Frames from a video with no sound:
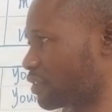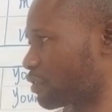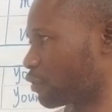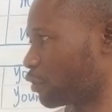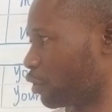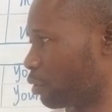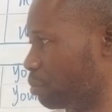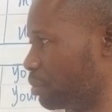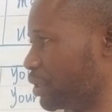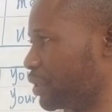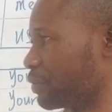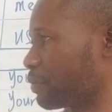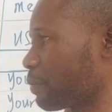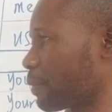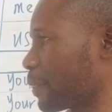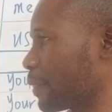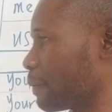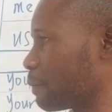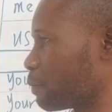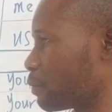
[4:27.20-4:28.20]
for me.
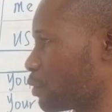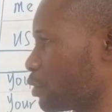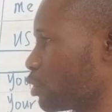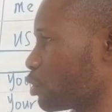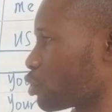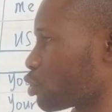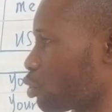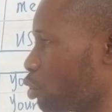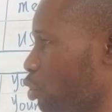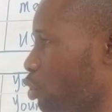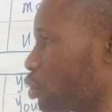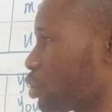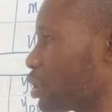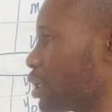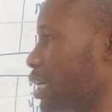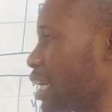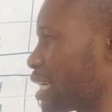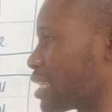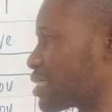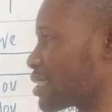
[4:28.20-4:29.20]
So
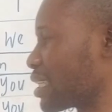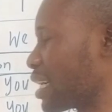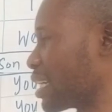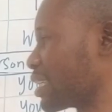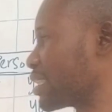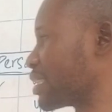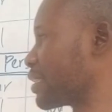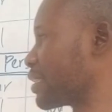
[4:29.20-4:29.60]
let's start.